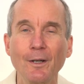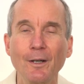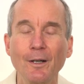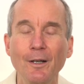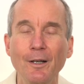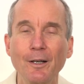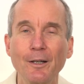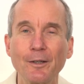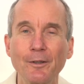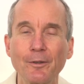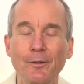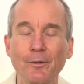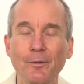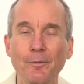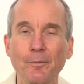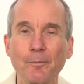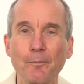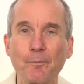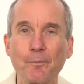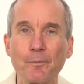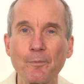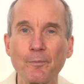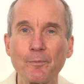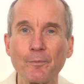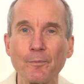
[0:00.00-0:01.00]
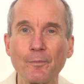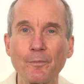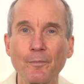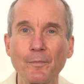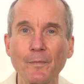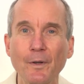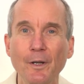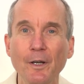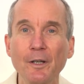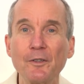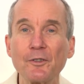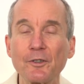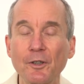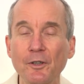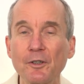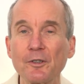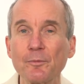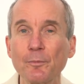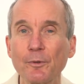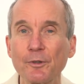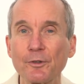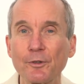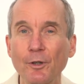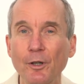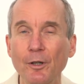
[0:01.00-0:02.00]
And it's
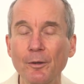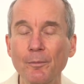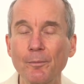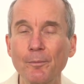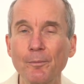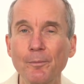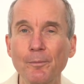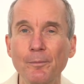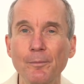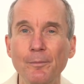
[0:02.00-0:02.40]
Christmas time.